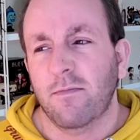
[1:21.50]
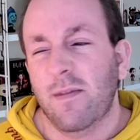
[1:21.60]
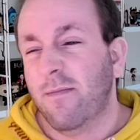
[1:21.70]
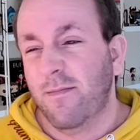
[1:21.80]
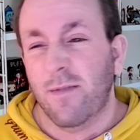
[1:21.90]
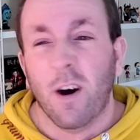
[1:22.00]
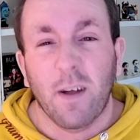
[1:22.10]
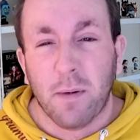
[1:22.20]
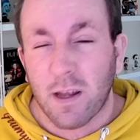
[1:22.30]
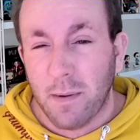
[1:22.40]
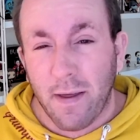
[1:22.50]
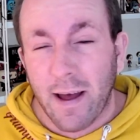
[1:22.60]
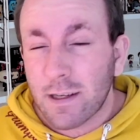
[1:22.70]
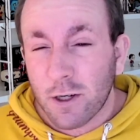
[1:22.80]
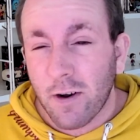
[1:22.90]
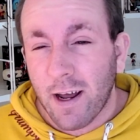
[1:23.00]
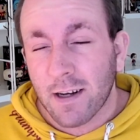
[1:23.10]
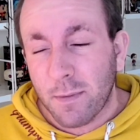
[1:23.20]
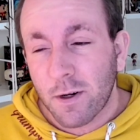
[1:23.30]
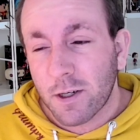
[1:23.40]
I'm not really bothered about that storyline as
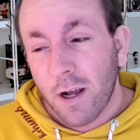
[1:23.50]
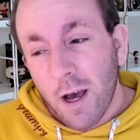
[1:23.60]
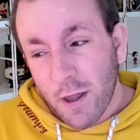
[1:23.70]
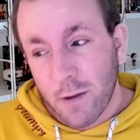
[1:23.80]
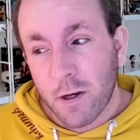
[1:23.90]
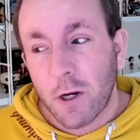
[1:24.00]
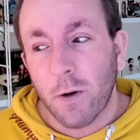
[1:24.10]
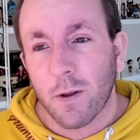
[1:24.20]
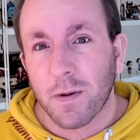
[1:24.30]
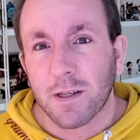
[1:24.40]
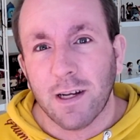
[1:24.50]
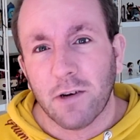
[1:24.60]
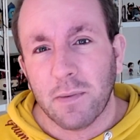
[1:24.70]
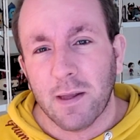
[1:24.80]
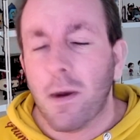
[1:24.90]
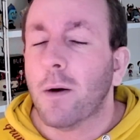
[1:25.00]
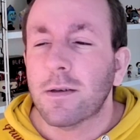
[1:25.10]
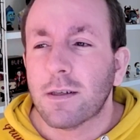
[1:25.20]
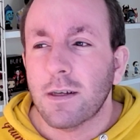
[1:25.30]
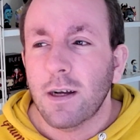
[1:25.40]
much. The other two are the ones that interest me the
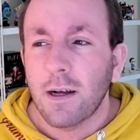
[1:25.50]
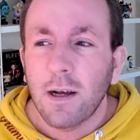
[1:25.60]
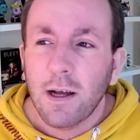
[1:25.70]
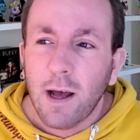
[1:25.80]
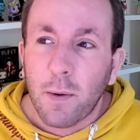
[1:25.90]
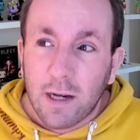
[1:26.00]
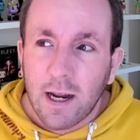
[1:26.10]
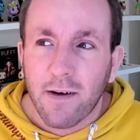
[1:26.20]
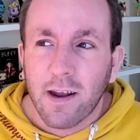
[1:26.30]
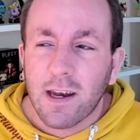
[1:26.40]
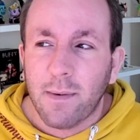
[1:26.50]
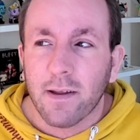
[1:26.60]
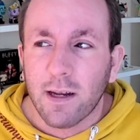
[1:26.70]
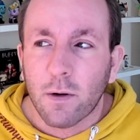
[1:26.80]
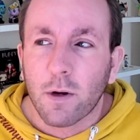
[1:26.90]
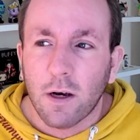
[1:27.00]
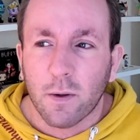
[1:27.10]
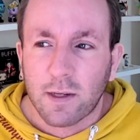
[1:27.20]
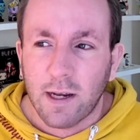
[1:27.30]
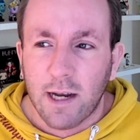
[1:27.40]
most. And we didn't hear anything about the little girl that was
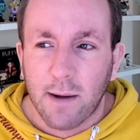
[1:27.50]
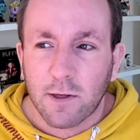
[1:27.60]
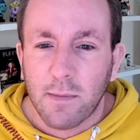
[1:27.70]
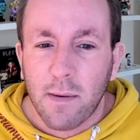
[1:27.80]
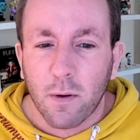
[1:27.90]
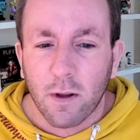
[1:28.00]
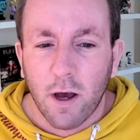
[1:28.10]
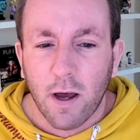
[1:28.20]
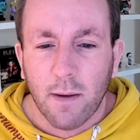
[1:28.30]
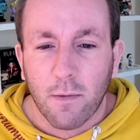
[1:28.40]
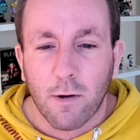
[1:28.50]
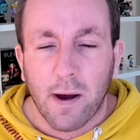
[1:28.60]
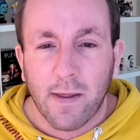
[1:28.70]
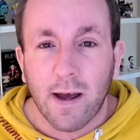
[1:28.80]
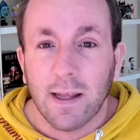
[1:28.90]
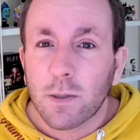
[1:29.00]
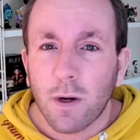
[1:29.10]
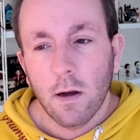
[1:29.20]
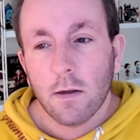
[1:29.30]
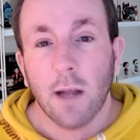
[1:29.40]
kidnapped, so maybe we'll hear more about that in this one.
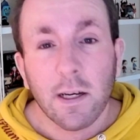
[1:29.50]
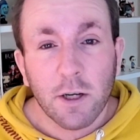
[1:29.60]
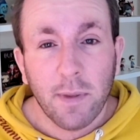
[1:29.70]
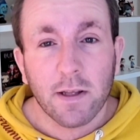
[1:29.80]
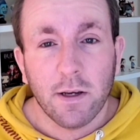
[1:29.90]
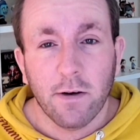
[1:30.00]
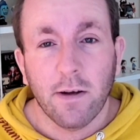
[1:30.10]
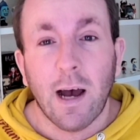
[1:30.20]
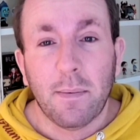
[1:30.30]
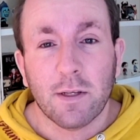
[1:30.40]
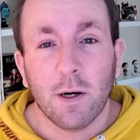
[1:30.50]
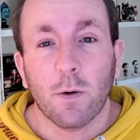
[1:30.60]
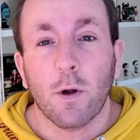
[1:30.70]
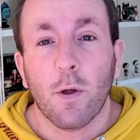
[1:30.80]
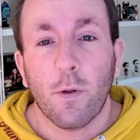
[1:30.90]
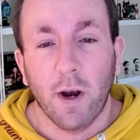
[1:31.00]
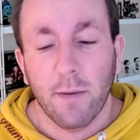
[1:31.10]
So let's jump into episode 3.